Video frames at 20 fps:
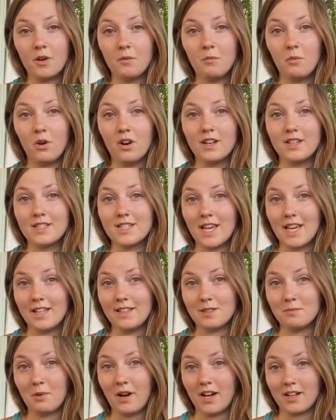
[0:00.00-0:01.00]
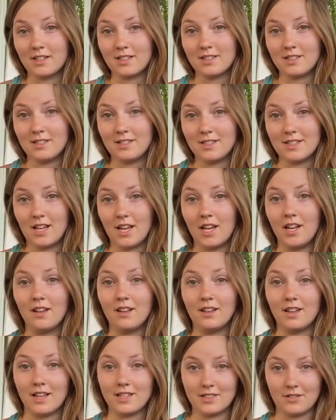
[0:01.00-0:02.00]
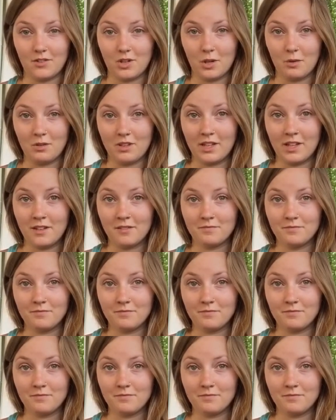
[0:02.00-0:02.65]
more intense practices done less frequently.